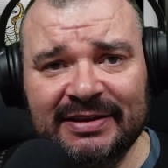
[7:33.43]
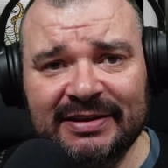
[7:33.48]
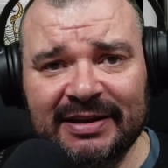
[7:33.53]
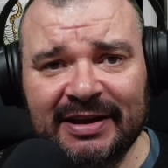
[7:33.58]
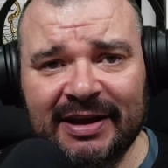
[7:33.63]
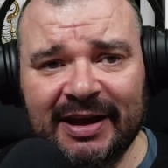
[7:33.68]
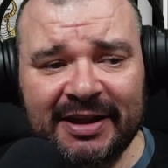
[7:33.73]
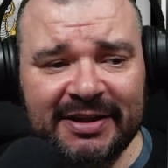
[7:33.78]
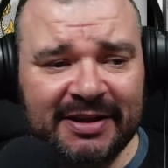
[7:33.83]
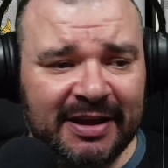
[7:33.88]

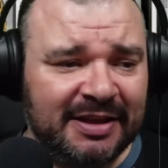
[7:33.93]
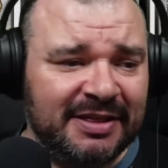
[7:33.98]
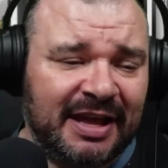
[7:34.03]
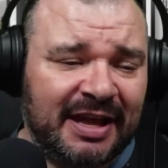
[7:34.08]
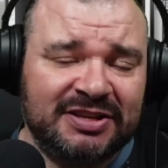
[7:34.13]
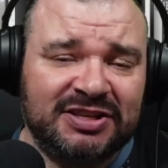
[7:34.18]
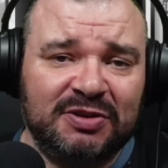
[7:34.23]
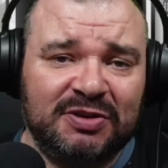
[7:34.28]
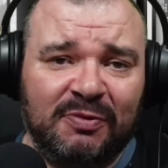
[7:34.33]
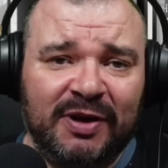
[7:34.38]
And
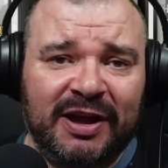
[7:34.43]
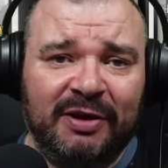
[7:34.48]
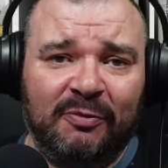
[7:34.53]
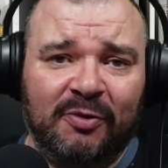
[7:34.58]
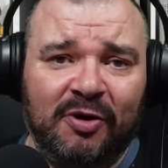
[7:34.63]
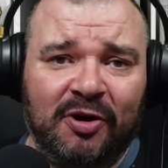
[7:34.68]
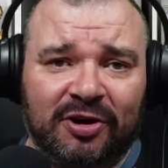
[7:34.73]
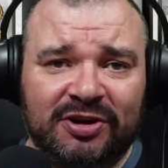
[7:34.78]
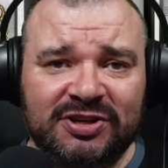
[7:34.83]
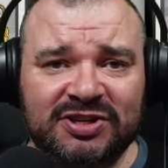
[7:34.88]
that's the way it
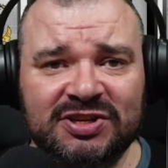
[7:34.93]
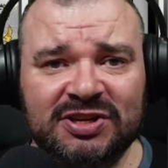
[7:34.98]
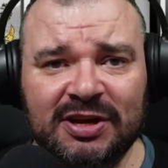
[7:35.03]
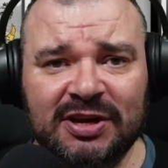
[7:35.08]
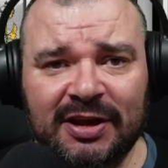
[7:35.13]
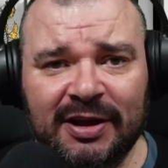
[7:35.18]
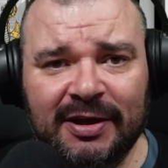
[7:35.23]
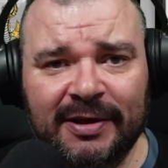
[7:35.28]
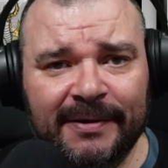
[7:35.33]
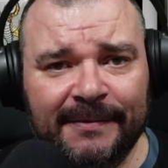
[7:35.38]
works.
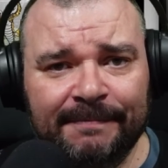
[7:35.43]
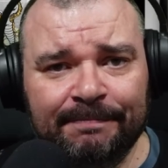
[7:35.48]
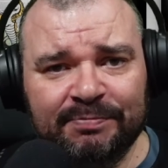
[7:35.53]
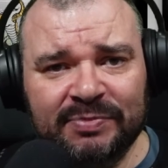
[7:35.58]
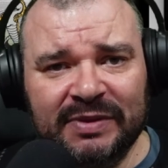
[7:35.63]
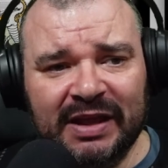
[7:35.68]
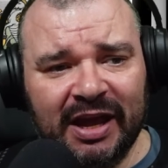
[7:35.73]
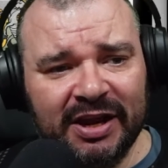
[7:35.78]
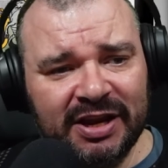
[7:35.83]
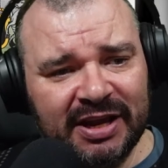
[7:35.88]

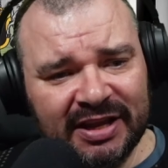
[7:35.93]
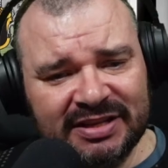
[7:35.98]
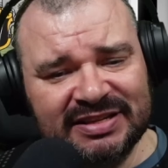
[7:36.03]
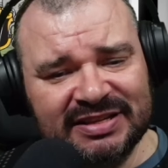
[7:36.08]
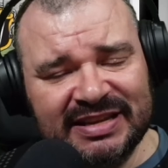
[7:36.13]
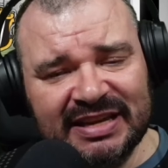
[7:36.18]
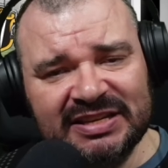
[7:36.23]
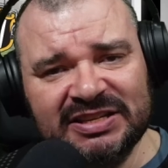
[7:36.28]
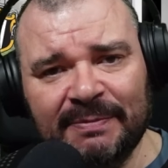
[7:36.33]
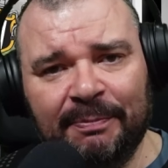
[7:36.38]
And it's
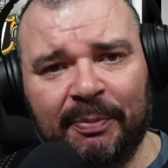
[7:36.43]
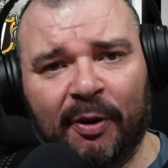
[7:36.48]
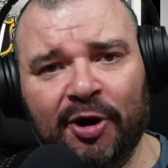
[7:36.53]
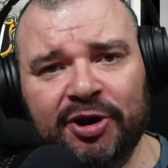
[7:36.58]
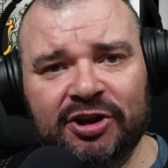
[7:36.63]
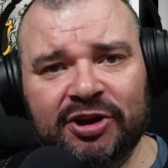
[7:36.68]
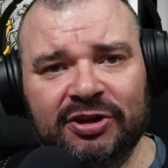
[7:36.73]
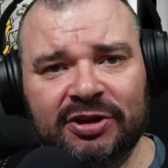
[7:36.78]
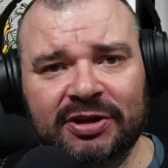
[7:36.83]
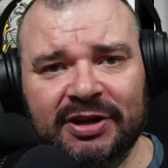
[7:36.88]

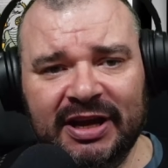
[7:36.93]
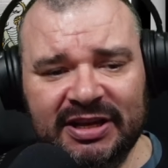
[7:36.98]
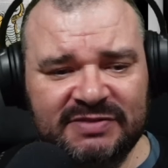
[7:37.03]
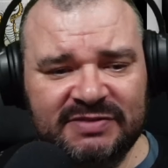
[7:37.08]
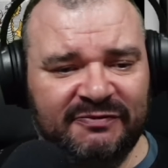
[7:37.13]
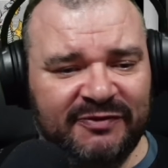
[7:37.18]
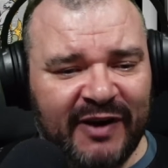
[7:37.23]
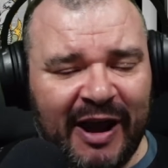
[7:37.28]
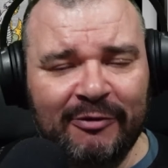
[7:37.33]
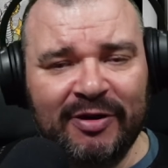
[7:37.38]
disappointing. It's
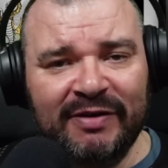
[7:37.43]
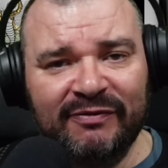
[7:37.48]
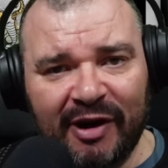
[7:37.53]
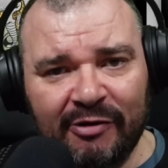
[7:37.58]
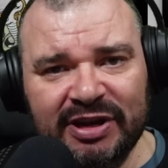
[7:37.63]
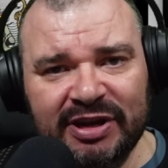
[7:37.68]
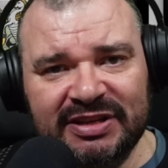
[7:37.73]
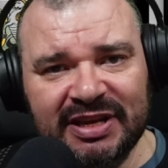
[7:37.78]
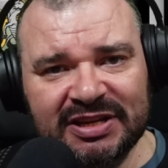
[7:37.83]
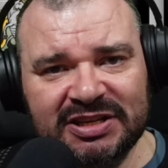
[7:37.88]
very,
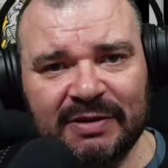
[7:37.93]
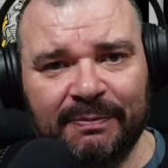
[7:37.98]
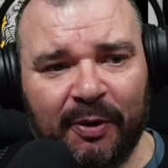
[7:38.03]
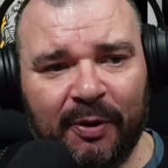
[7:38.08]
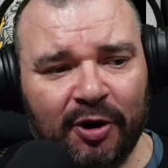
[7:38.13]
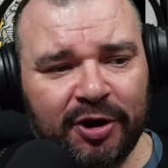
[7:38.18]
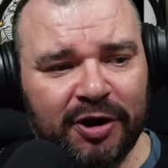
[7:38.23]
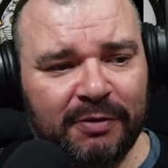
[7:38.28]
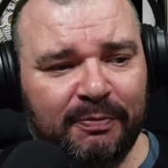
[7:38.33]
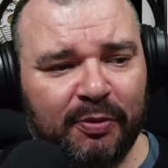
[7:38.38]
very
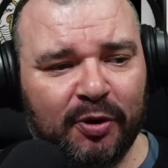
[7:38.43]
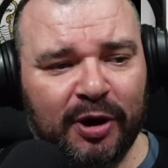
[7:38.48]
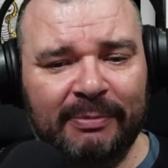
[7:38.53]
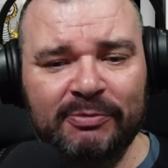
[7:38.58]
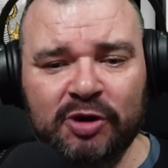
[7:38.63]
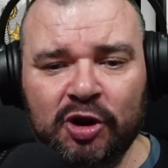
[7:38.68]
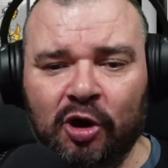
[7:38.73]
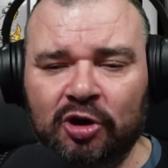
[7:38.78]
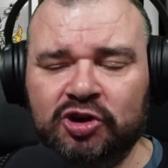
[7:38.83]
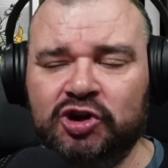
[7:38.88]
disappointing. But I'm
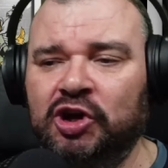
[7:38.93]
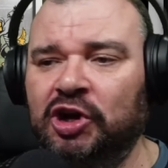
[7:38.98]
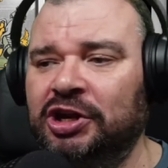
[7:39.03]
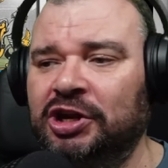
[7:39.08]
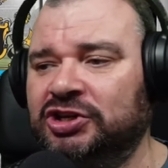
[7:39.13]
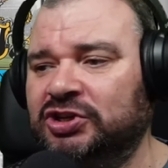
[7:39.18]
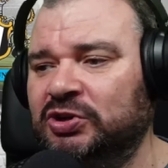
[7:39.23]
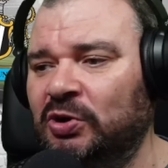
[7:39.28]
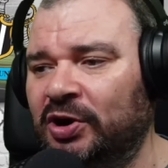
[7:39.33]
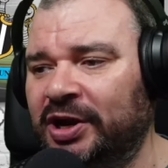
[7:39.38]
not going to
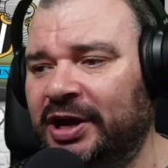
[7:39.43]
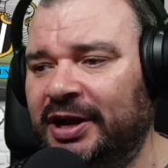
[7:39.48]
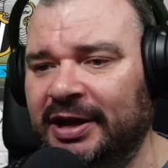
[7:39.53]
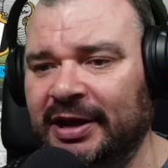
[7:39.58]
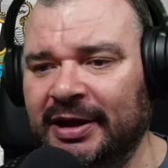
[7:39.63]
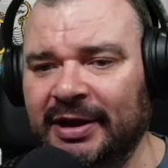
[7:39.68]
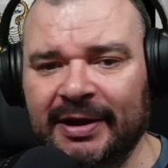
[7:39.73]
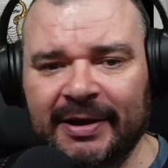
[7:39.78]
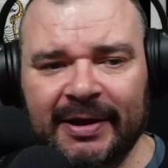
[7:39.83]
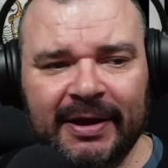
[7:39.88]
sort of
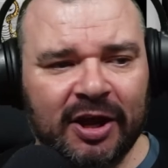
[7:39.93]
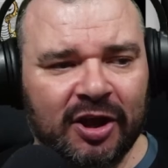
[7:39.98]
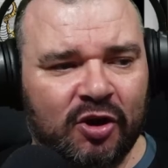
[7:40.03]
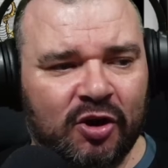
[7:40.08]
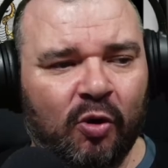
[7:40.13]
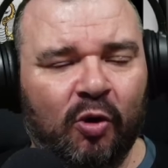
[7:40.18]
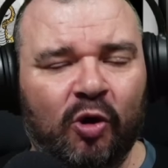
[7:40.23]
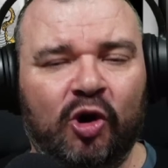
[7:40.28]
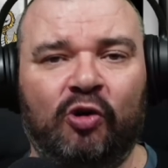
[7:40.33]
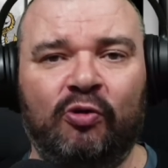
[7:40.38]

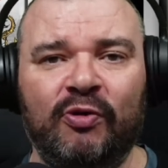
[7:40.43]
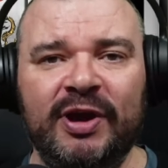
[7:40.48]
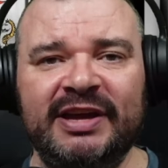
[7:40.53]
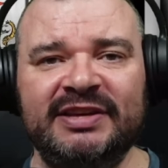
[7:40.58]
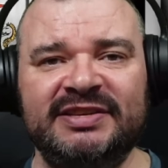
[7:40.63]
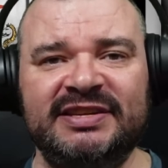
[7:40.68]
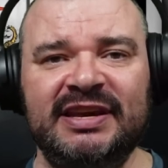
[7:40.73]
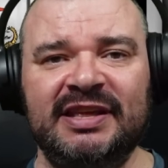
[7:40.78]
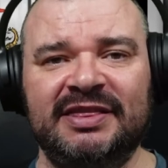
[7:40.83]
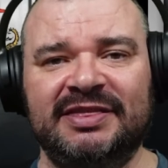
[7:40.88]
go
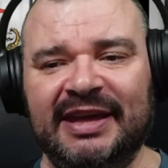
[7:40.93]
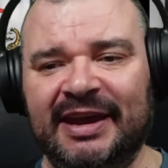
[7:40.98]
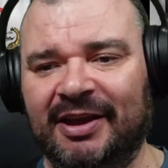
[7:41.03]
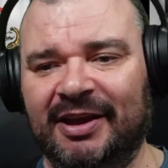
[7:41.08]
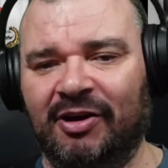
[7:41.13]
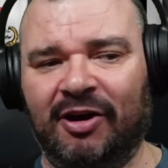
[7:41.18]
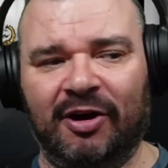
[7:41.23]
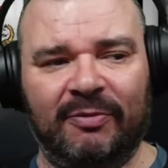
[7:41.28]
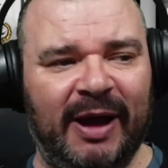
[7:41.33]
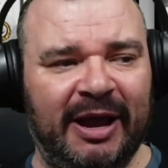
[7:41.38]
crazy and think,
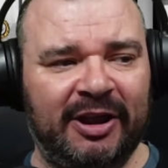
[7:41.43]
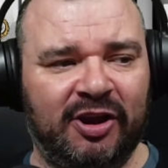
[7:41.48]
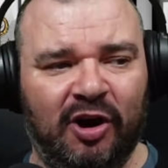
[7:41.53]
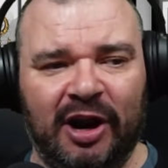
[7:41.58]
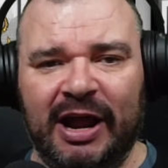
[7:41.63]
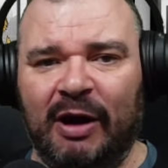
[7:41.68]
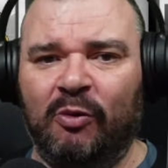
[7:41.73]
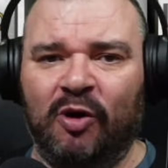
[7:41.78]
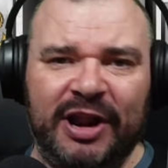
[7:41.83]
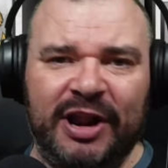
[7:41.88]
oh my God,
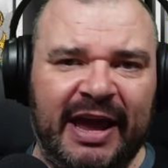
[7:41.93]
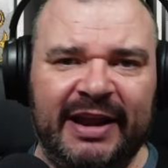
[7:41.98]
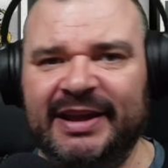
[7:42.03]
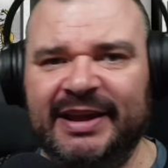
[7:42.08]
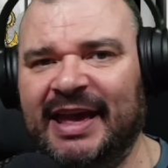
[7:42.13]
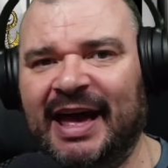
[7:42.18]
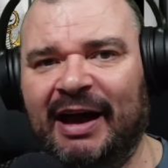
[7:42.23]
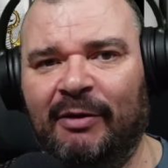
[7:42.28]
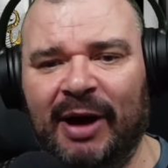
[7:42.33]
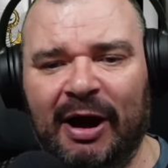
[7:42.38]
I want Eddie
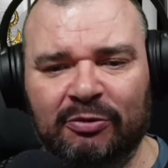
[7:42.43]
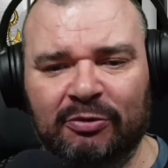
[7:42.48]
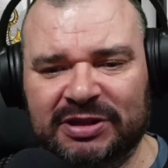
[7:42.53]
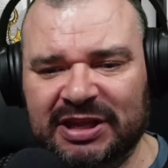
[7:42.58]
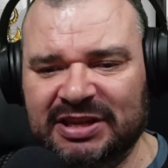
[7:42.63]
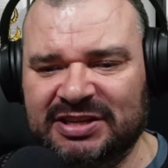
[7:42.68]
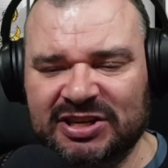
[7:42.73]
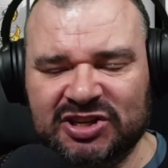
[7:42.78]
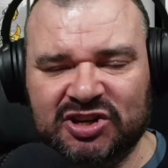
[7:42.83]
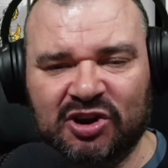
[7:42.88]
Howe out.
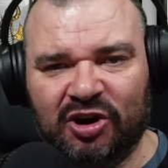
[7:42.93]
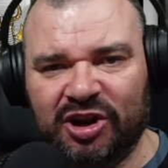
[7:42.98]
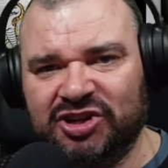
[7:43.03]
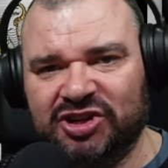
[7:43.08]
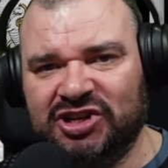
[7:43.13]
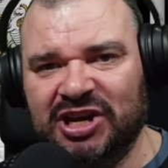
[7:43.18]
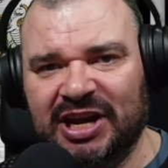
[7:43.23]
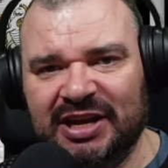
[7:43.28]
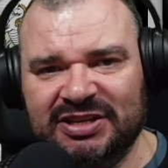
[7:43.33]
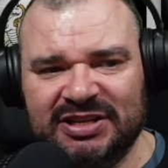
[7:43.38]
This has got to
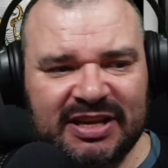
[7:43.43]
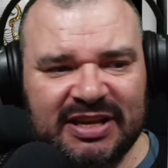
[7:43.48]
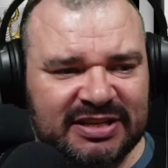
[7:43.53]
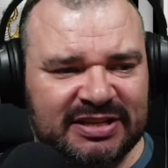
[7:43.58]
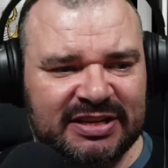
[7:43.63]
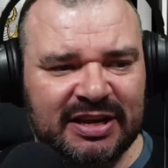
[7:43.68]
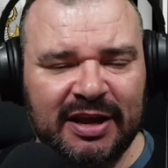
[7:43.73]
change this.